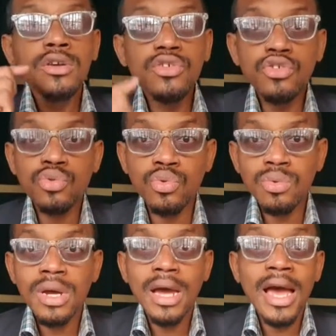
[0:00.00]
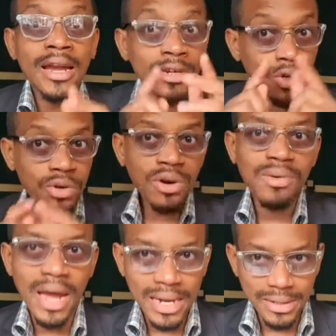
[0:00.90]
do another
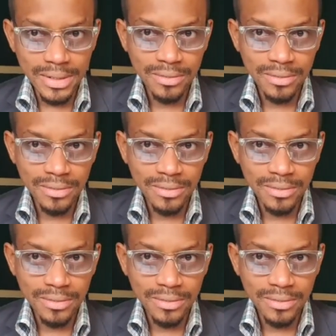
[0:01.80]
ad,